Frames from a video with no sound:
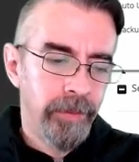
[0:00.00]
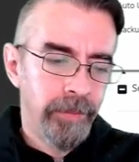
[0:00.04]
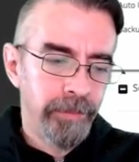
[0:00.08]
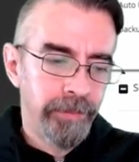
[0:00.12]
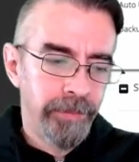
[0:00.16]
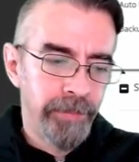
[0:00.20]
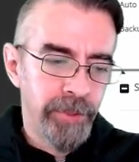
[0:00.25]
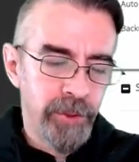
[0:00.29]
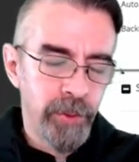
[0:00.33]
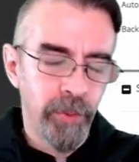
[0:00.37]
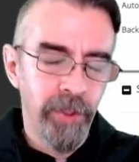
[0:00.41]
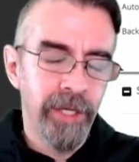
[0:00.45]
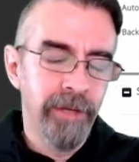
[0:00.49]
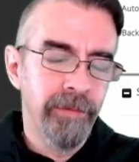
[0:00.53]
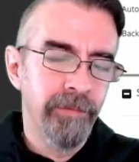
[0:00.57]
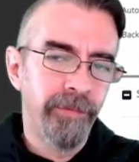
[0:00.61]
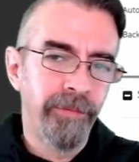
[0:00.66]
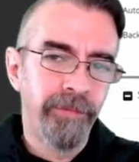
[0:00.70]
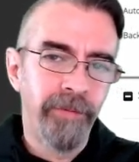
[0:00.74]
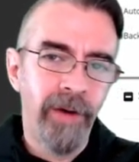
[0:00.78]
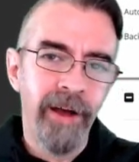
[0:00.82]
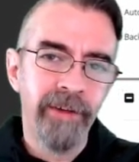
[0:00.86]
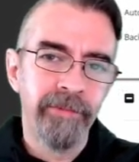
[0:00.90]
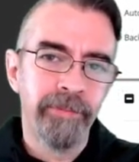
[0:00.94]
between
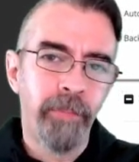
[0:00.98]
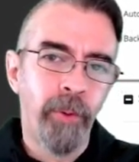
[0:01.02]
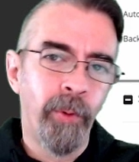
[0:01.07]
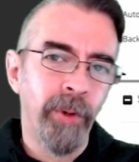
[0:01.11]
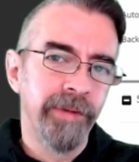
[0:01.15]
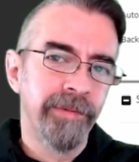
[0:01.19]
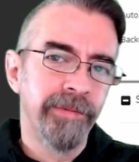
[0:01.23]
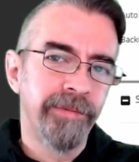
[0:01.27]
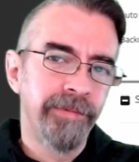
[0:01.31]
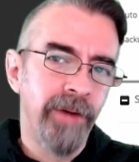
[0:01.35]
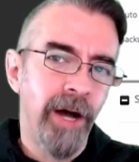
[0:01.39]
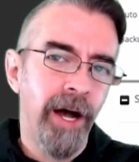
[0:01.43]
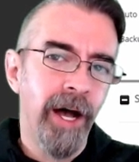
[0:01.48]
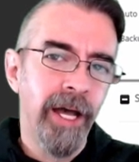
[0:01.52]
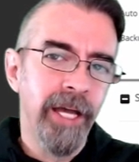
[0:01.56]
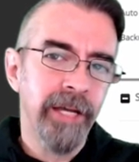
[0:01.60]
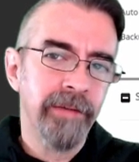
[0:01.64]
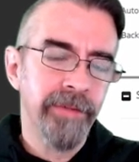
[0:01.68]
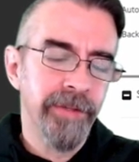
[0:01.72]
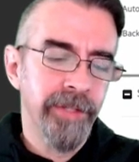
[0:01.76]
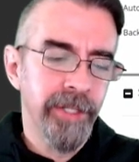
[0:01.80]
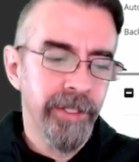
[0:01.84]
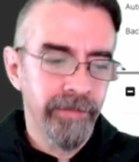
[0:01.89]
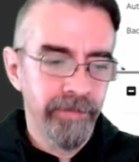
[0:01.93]
5.5
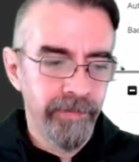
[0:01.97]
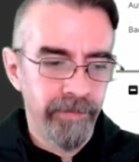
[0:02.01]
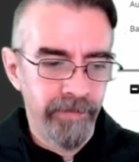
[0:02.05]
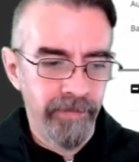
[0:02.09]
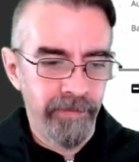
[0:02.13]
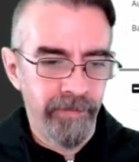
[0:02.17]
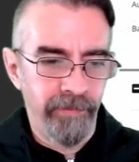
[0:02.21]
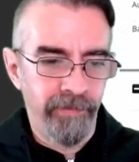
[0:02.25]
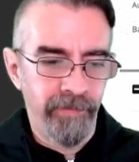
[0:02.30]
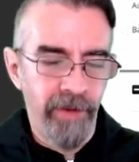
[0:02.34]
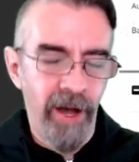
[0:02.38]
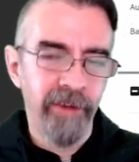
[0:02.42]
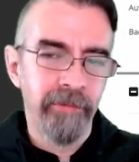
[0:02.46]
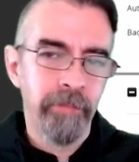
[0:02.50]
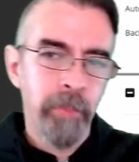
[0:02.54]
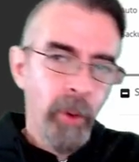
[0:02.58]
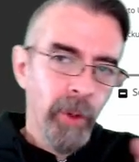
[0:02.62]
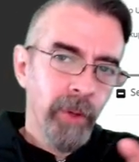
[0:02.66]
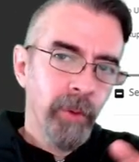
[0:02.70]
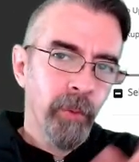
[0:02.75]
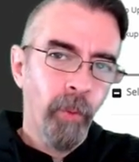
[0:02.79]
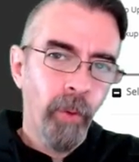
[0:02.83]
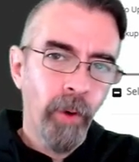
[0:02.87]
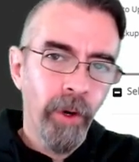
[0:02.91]
and then
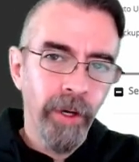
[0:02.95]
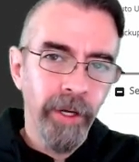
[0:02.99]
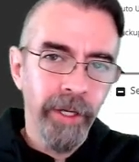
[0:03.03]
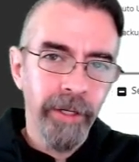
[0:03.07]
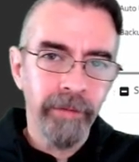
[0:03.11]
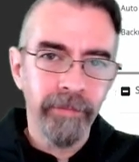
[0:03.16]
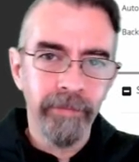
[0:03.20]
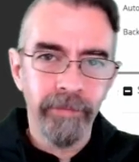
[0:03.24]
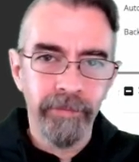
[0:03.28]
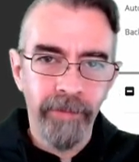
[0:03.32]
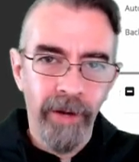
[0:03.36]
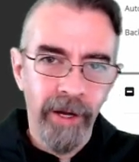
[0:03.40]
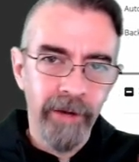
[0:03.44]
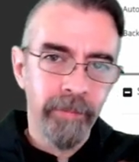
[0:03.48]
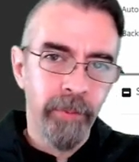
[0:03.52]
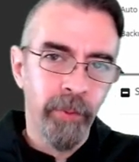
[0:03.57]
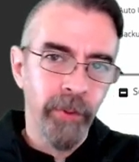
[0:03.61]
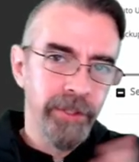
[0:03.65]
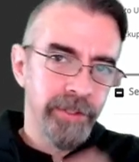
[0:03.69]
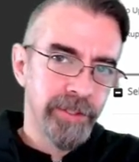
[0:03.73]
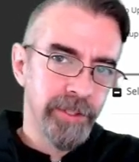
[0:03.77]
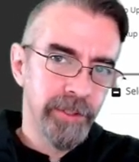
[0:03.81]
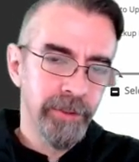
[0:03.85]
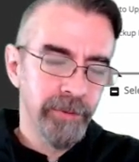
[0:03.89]
5.1,
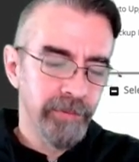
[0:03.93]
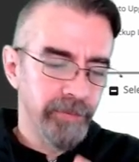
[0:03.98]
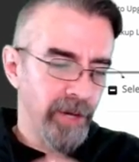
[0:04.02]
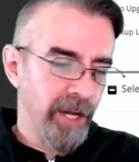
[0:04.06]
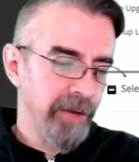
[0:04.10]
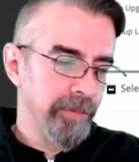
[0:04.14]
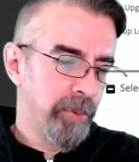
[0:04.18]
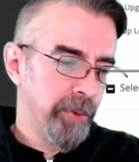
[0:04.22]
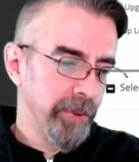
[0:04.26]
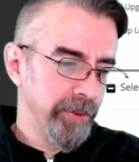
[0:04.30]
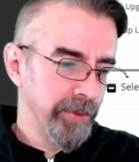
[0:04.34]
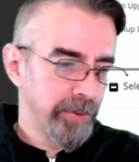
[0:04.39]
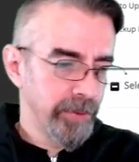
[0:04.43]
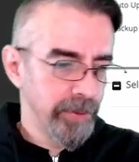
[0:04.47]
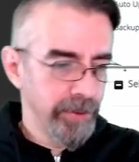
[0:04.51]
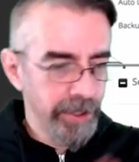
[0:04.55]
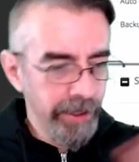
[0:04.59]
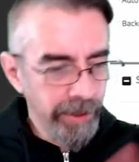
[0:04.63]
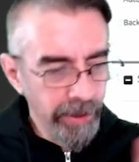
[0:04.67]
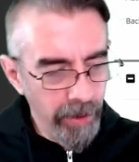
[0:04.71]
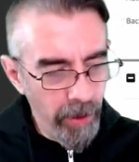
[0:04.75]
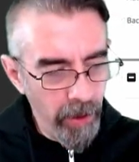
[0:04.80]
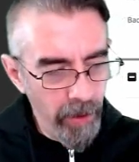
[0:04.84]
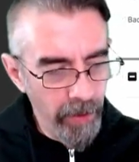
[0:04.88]
5.2,
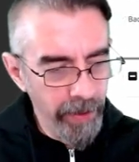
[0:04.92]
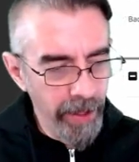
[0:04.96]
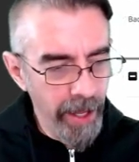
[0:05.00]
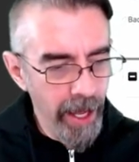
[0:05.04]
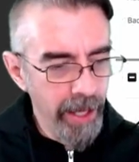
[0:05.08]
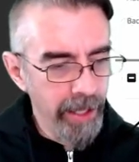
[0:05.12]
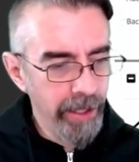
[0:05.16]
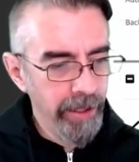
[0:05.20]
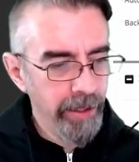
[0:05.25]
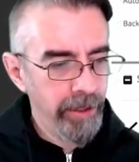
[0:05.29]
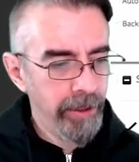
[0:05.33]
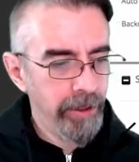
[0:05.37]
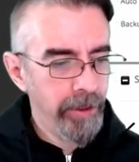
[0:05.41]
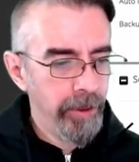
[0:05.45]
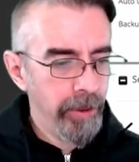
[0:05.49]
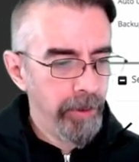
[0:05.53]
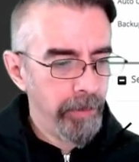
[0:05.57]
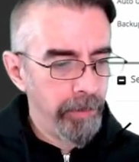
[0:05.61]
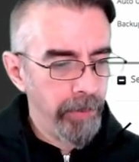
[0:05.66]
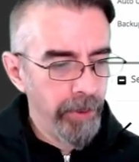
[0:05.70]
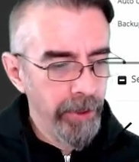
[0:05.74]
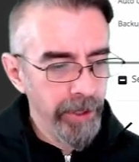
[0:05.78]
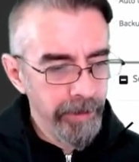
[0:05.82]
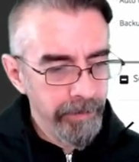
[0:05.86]
5.3, all that.
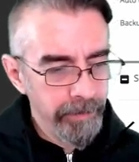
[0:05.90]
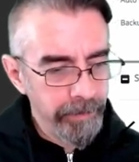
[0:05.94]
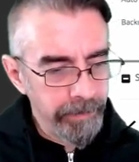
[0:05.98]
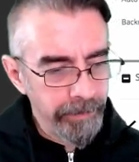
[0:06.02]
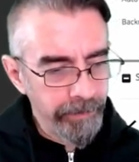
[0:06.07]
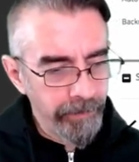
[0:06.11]
But